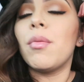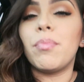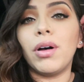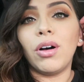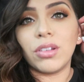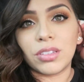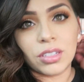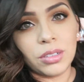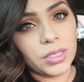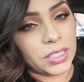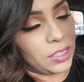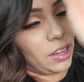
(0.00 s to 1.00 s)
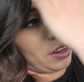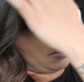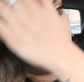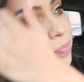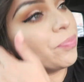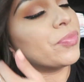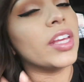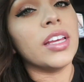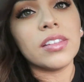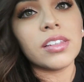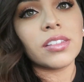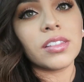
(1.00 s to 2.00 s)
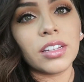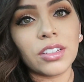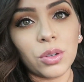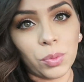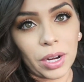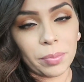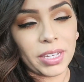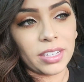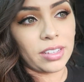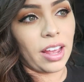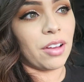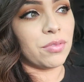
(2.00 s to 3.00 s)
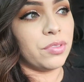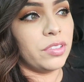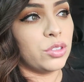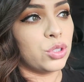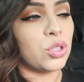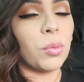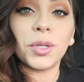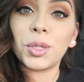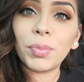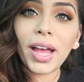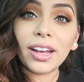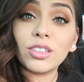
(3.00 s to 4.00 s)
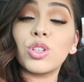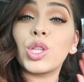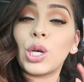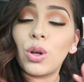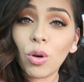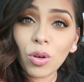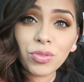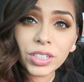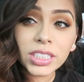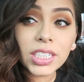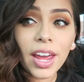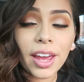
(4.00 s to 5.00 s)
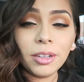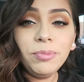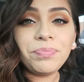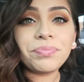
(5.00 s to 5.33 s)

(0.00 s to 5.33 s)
but also it's like the easiest thing to wear because I have so much black. So the goal for today